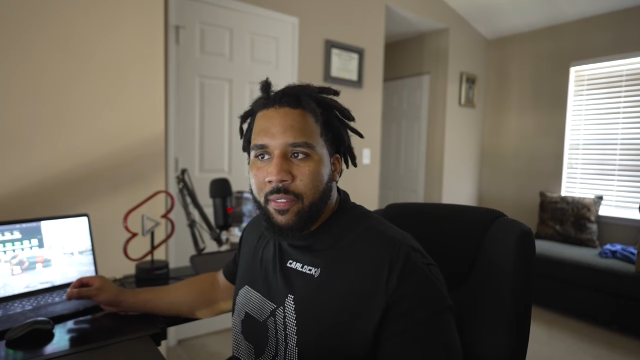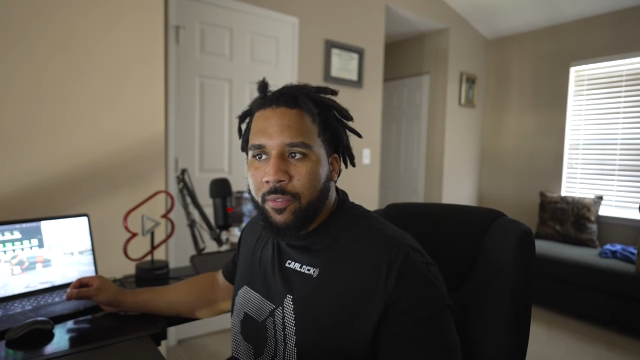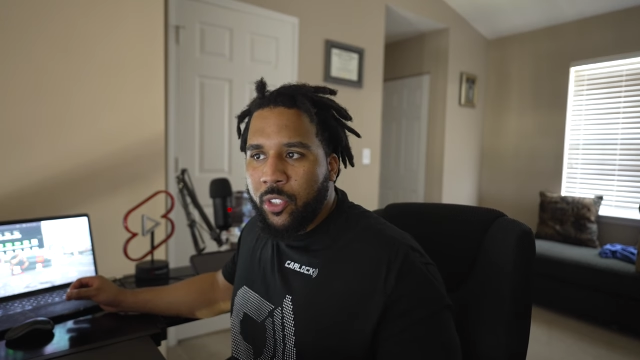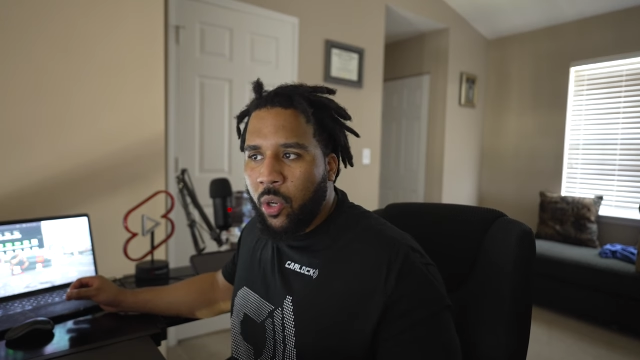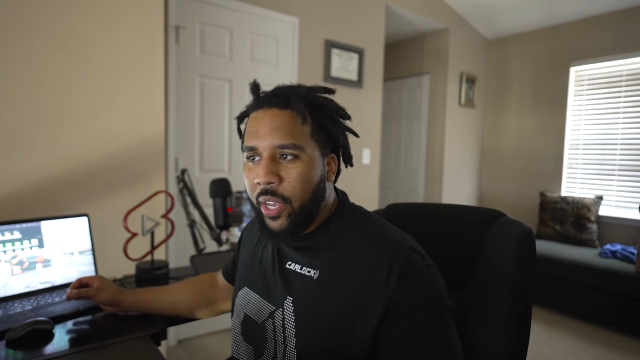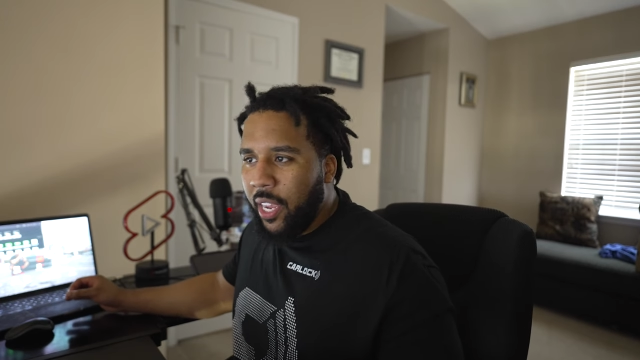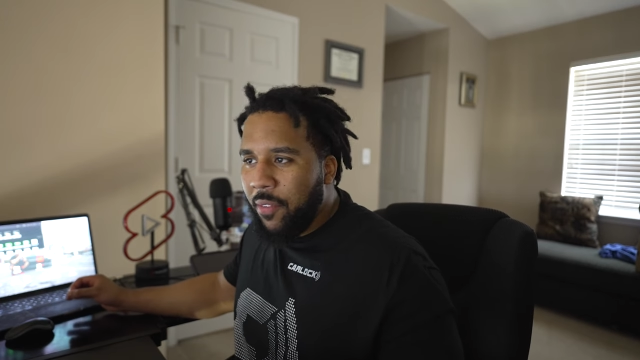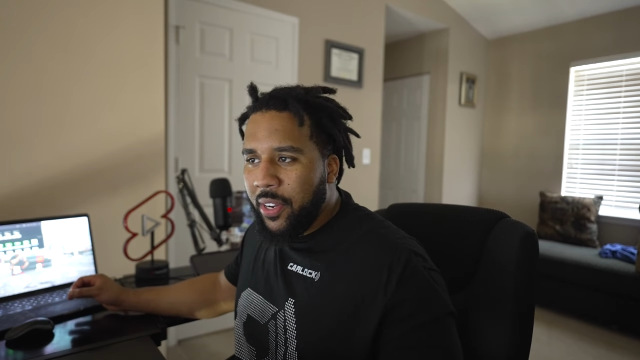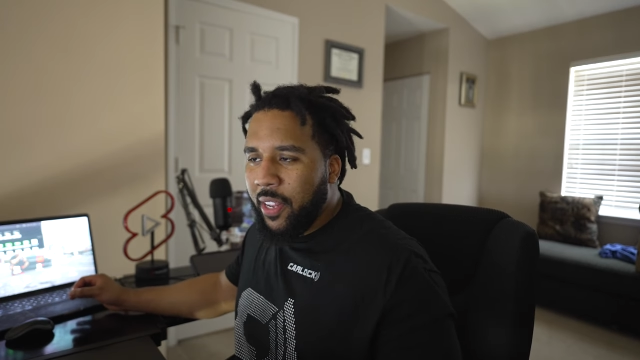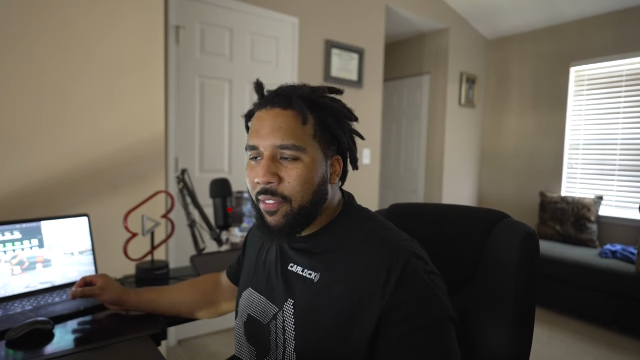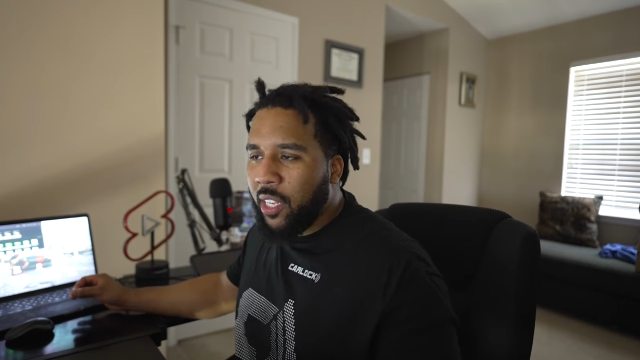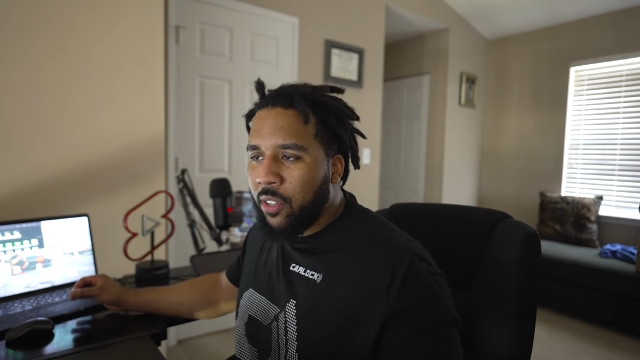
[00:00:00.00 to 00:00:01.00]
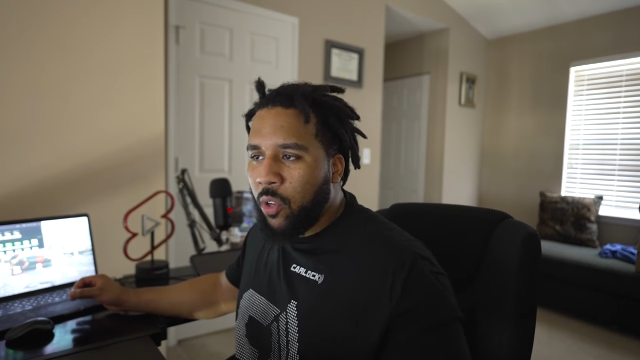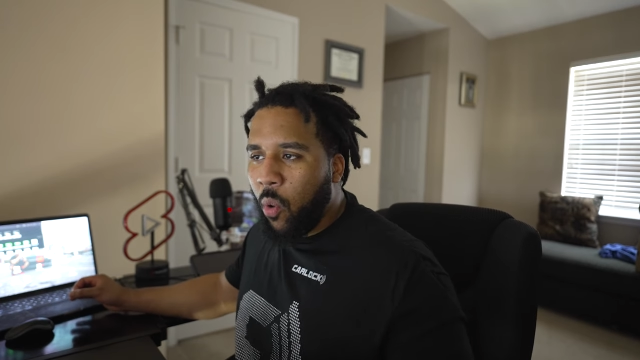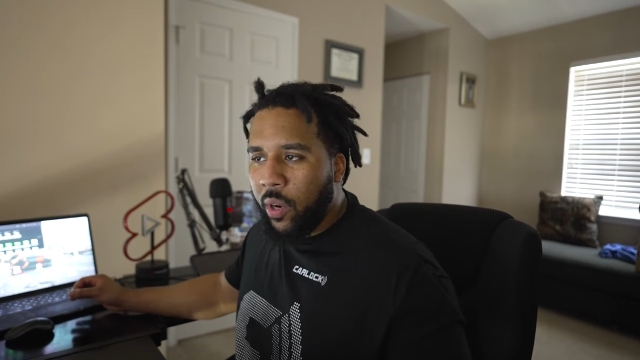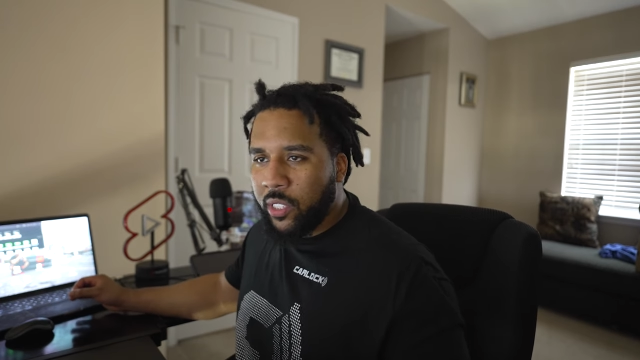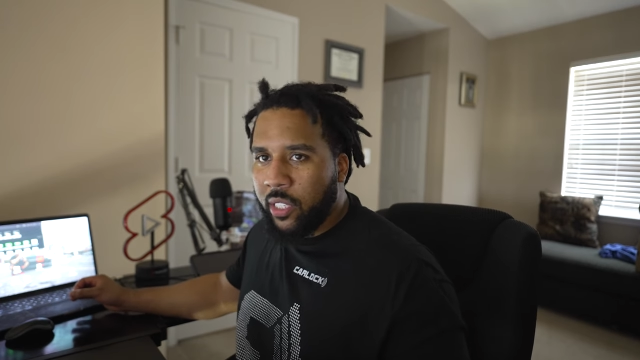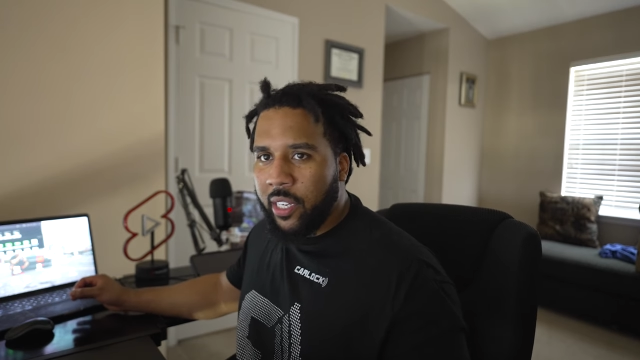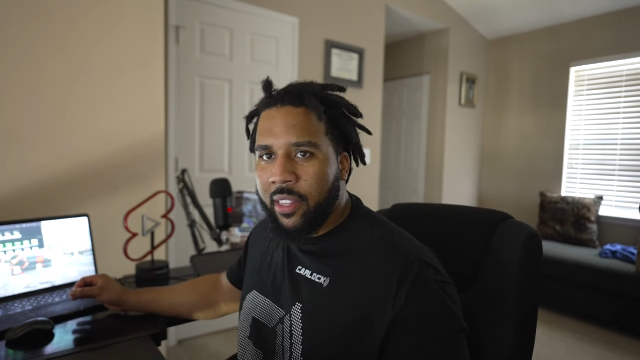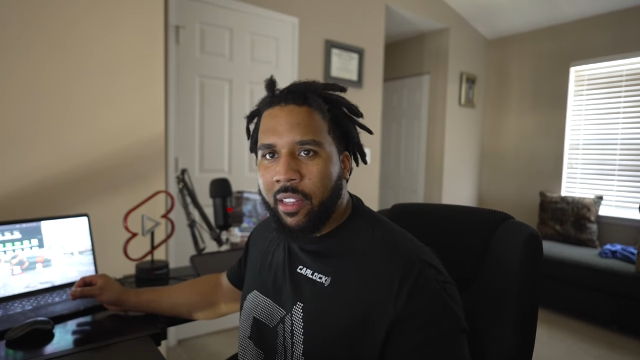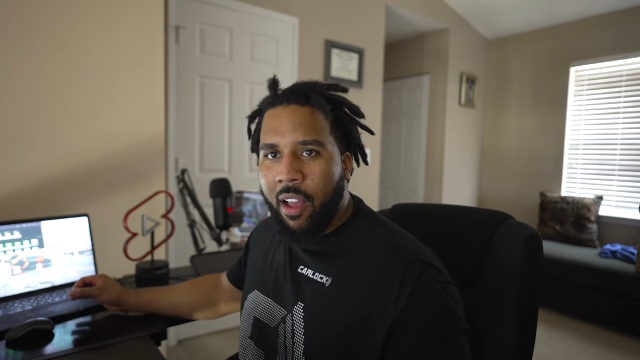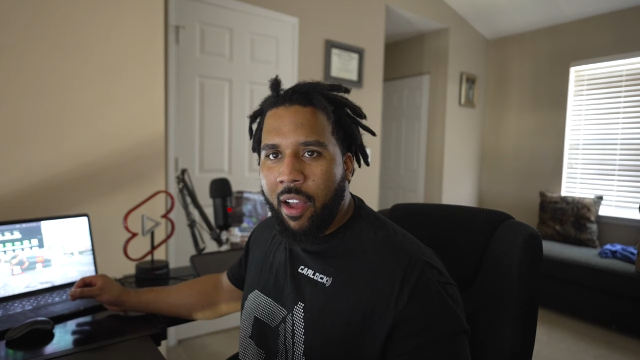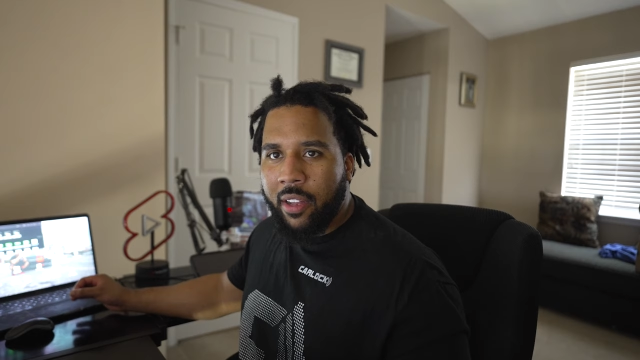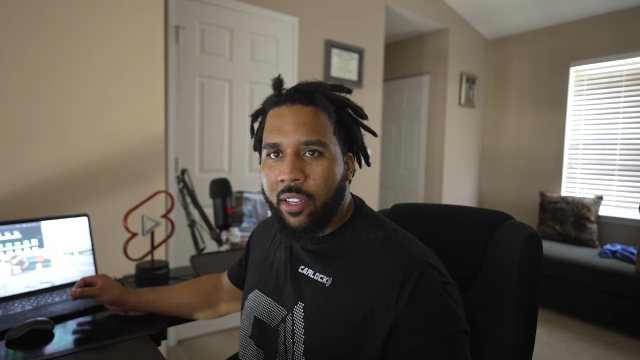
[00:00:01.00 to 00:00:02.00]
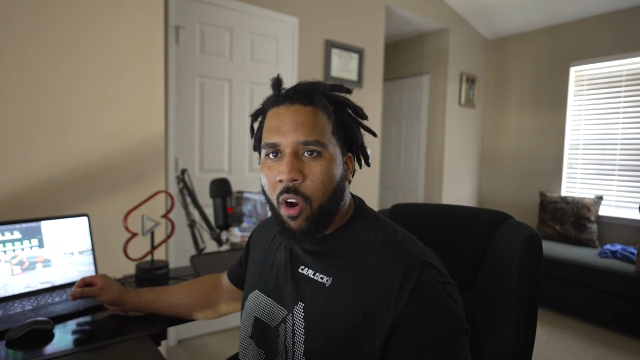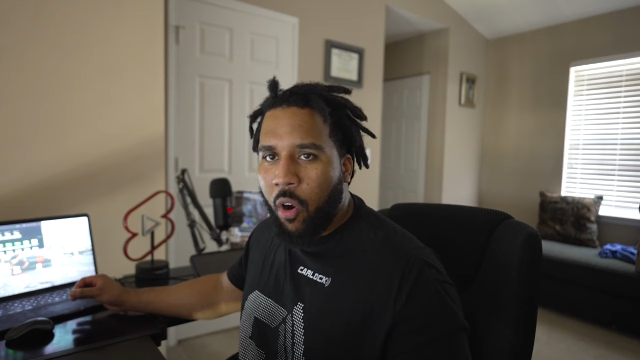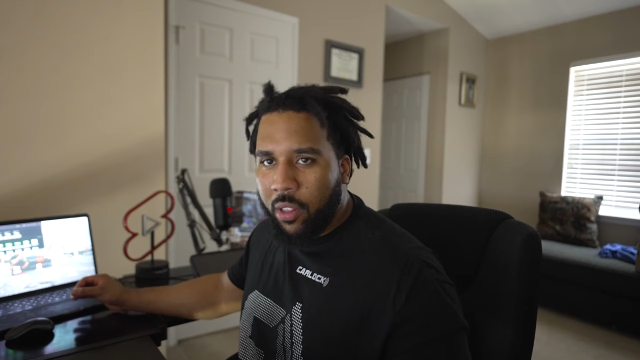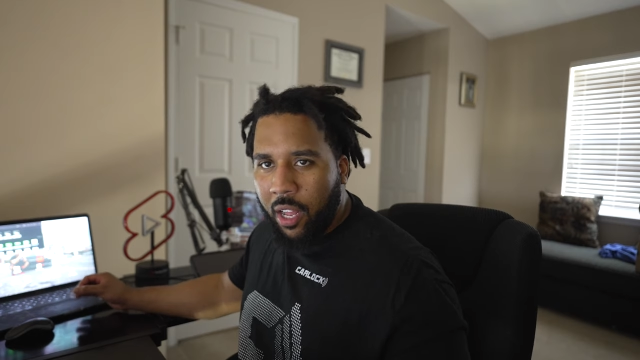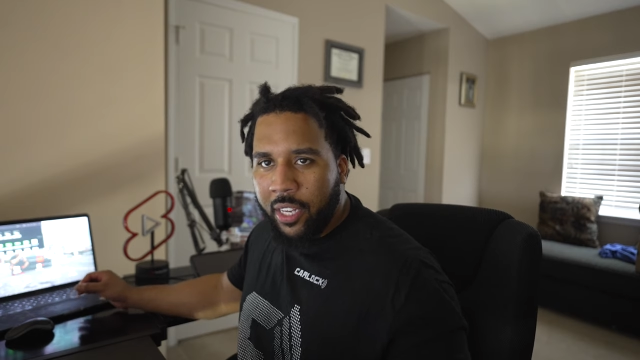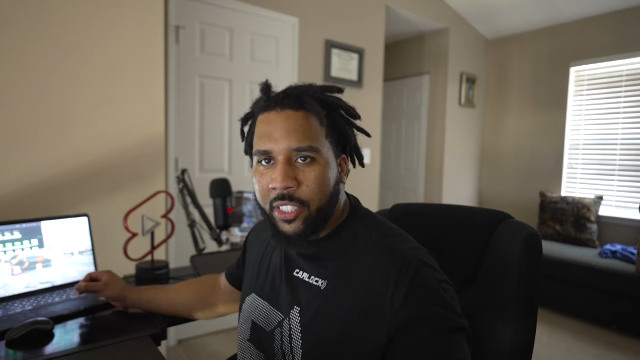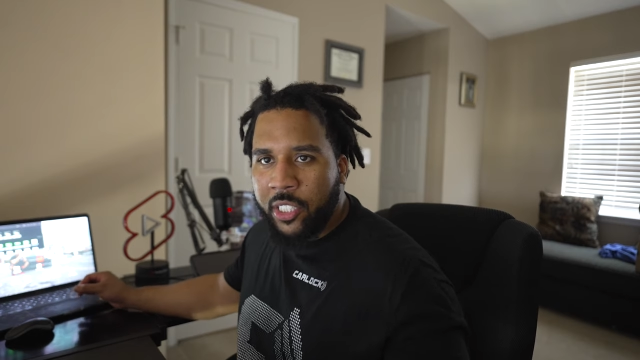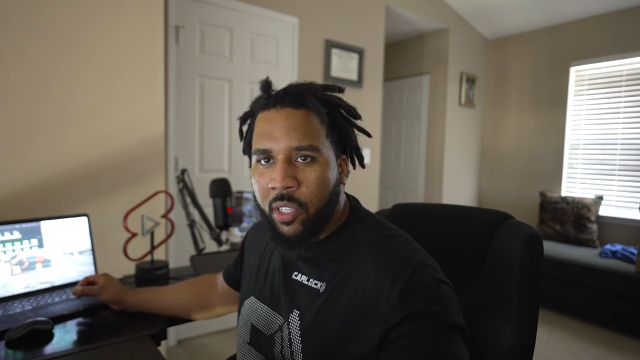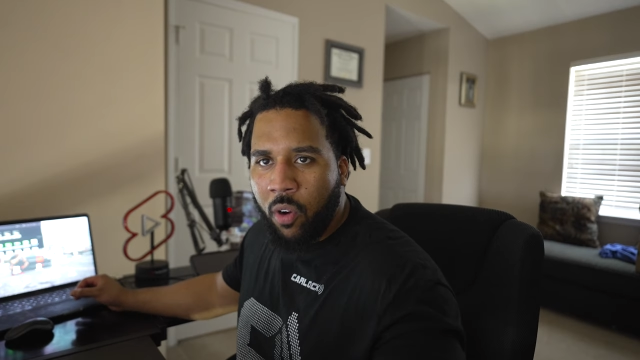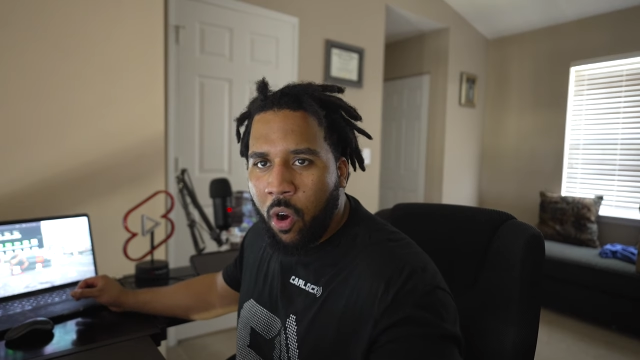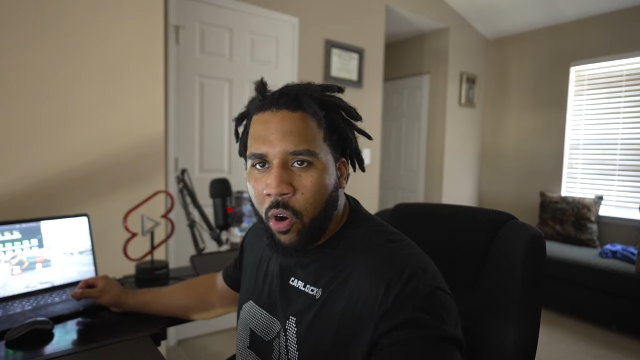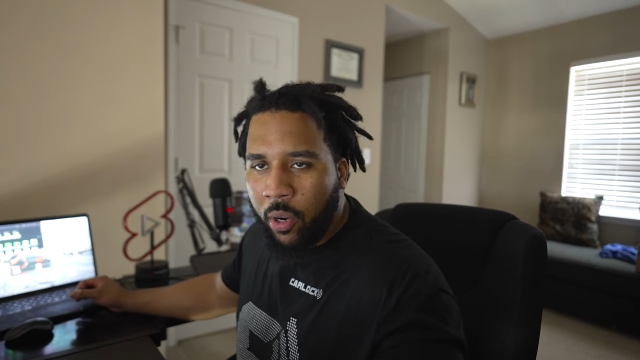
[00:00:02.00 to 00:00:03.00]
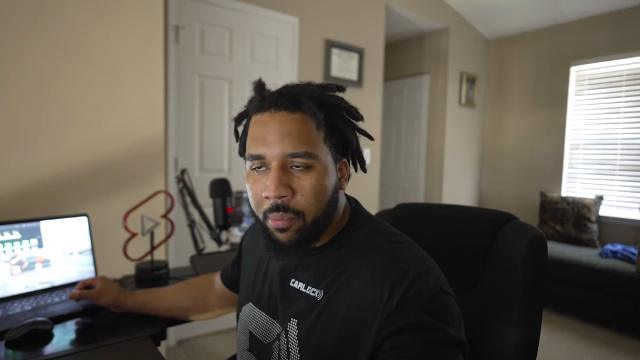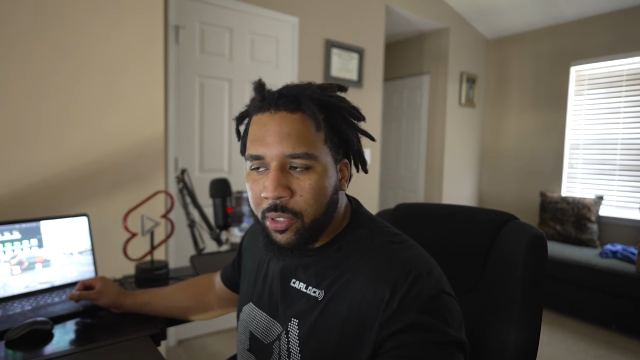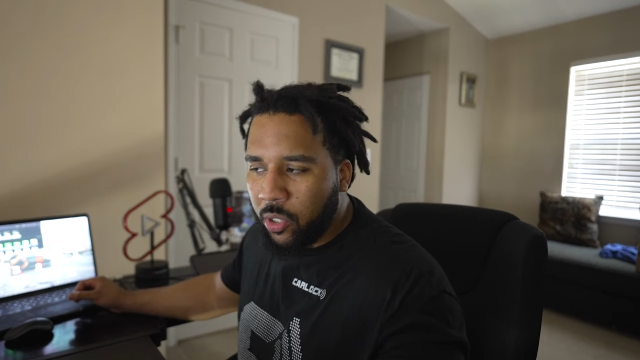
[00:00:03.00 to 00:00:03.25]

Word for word: So even if the doors are unlocked, CarLock is still armed.